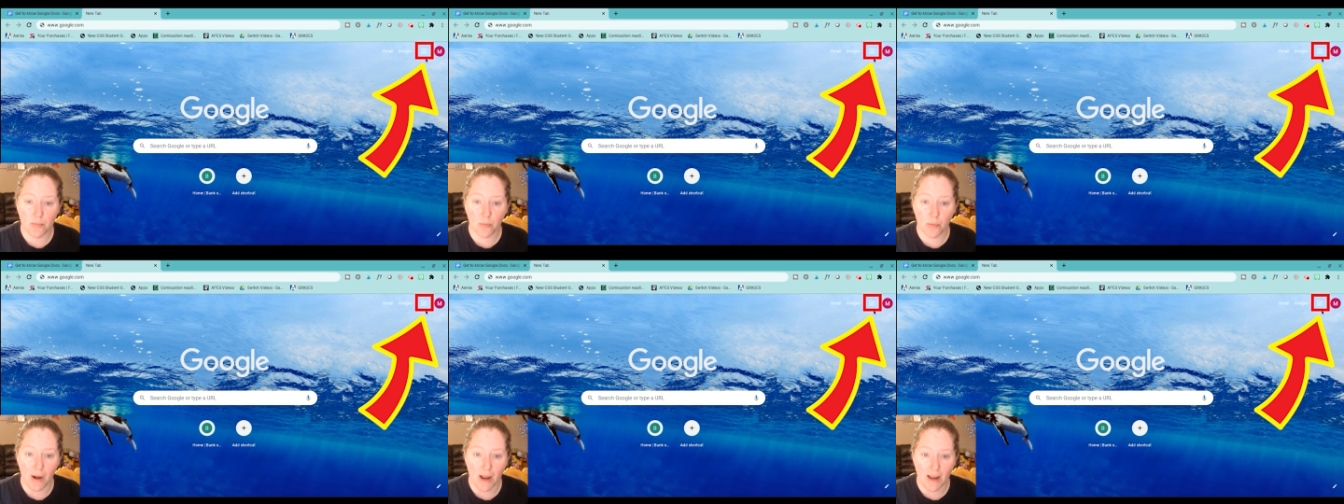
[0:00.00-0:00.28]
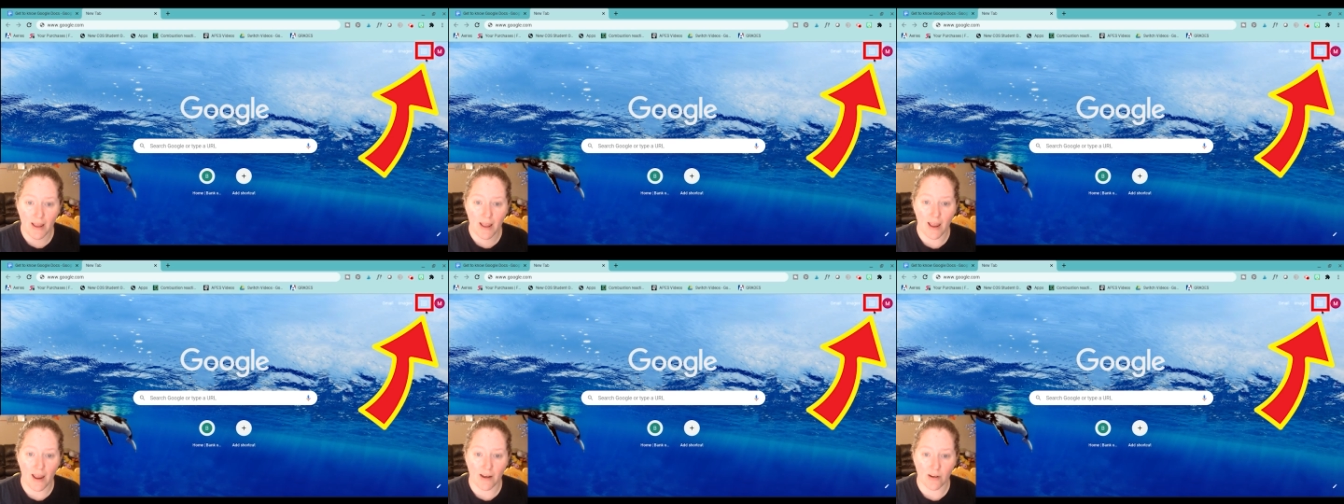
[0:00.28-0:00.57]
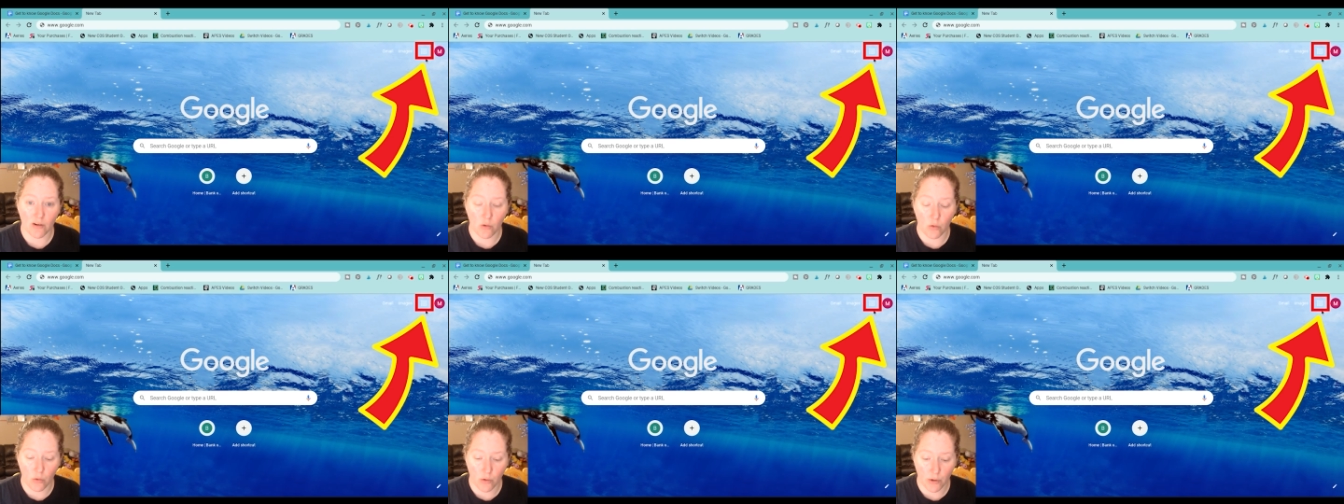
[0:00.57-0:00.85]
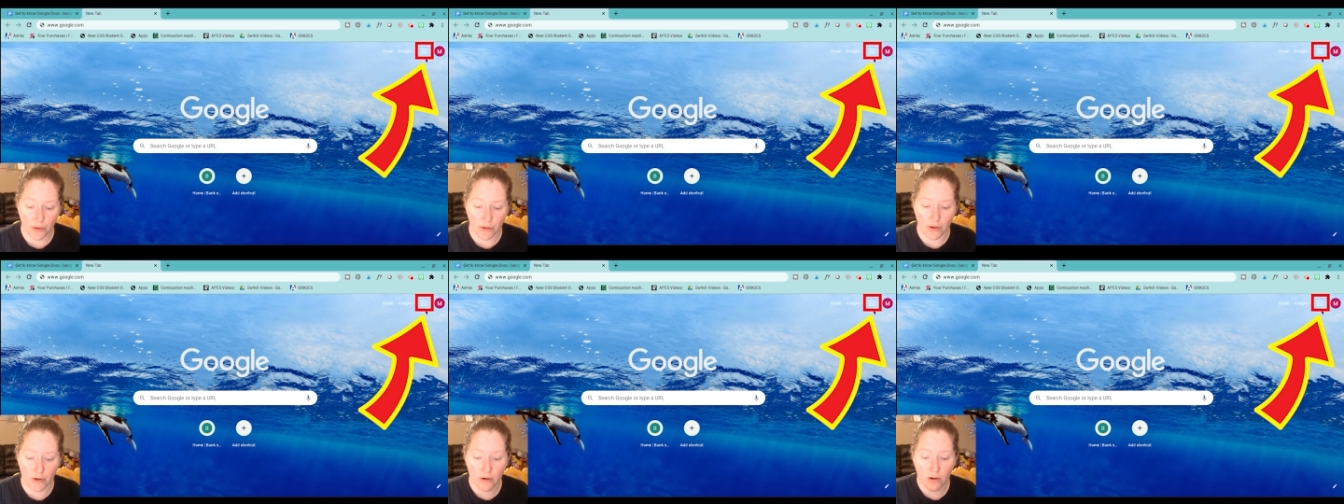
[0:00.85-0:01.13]
right hand
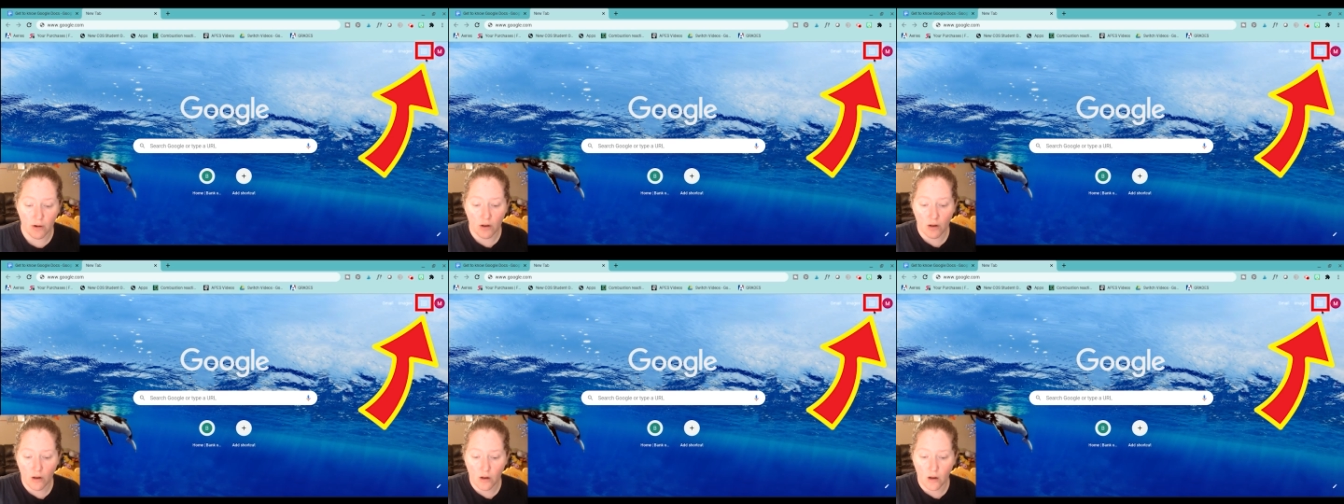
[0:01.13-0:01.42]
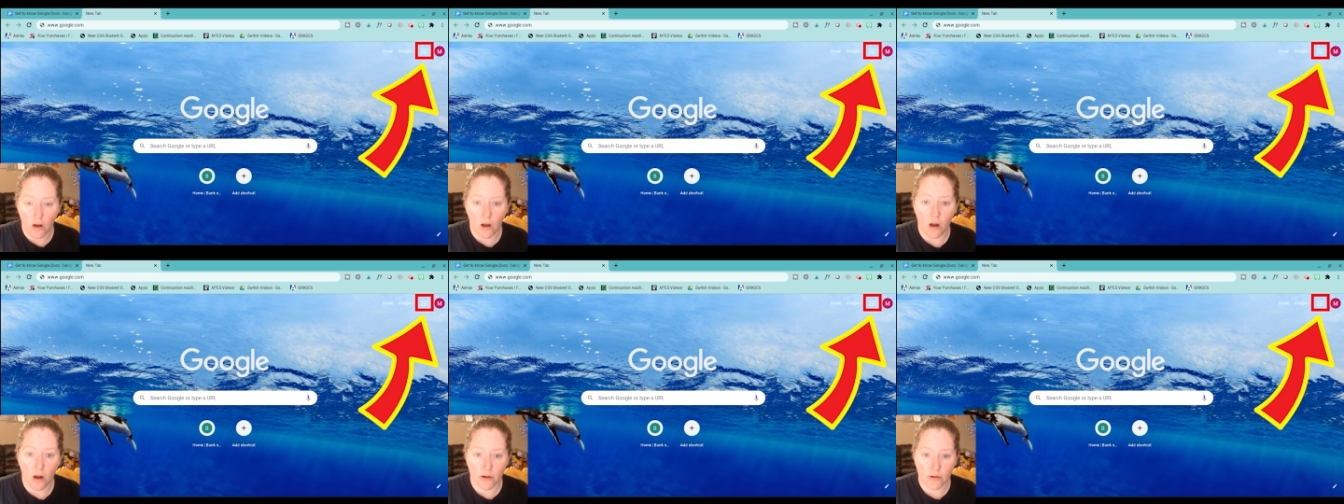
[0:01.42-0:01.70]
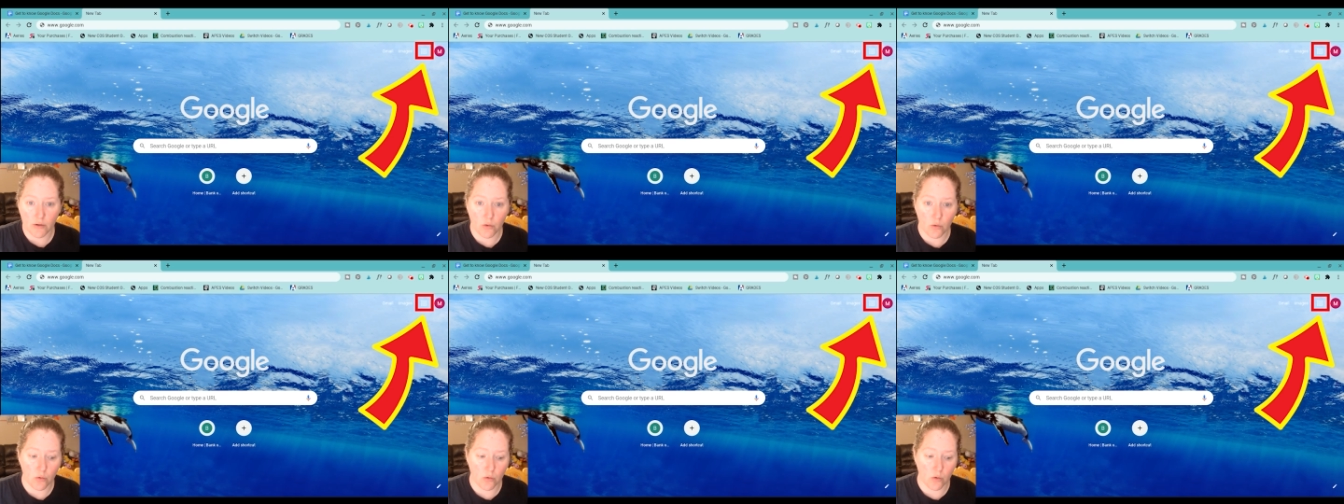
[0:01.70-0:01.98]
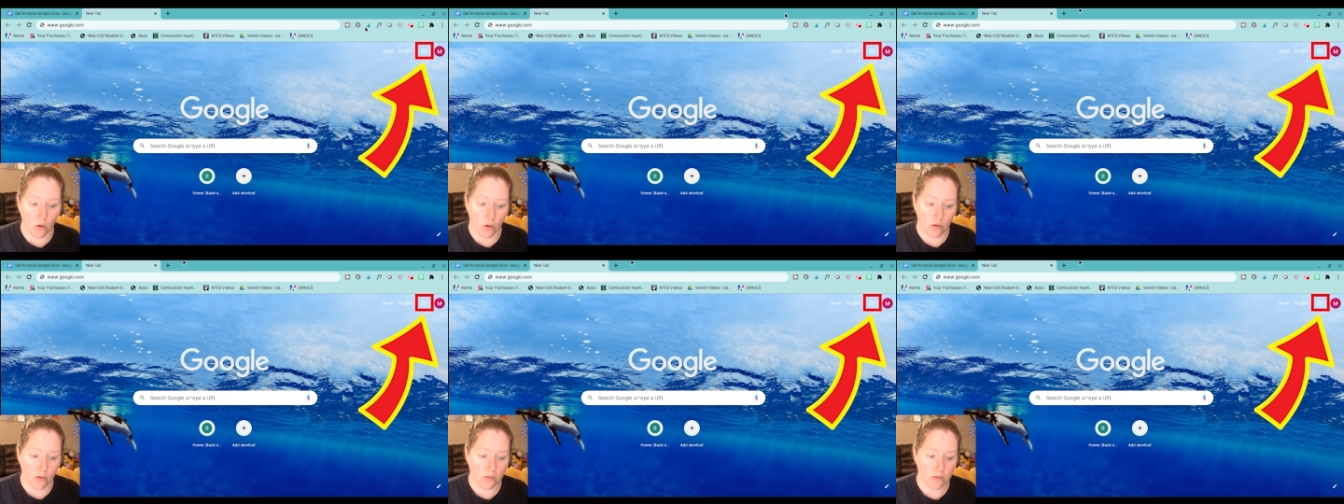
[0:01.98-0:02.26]
corner on
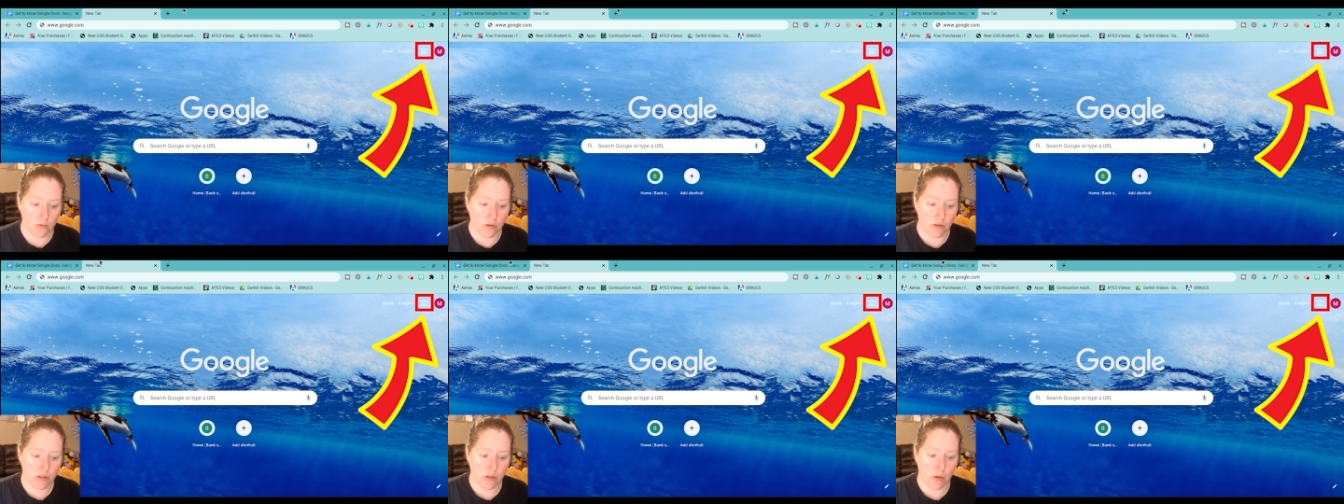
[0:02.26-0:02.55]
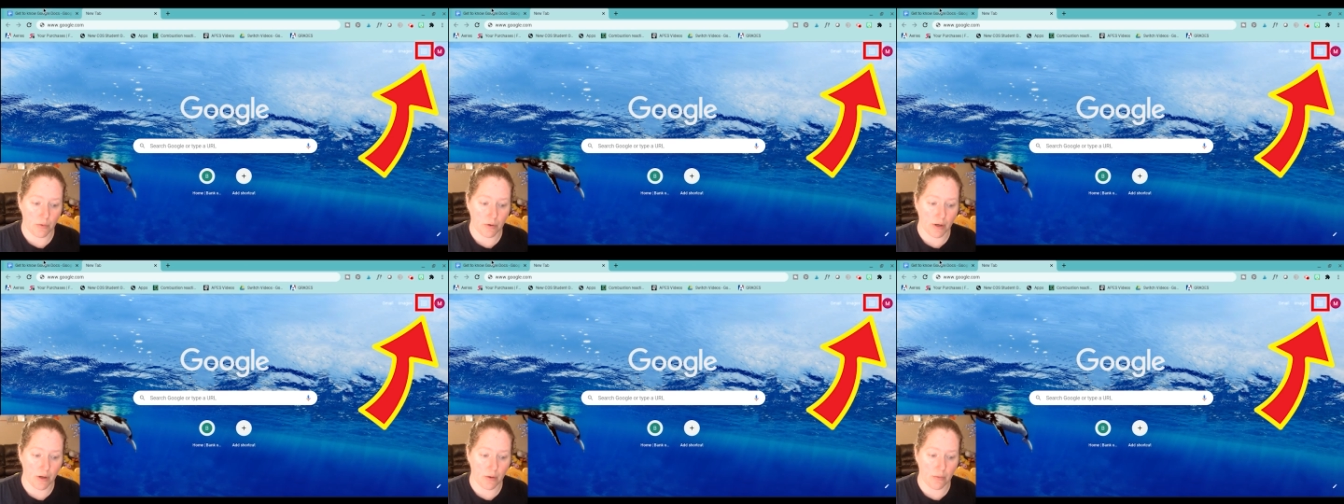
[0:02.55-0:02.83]
Google. So we're going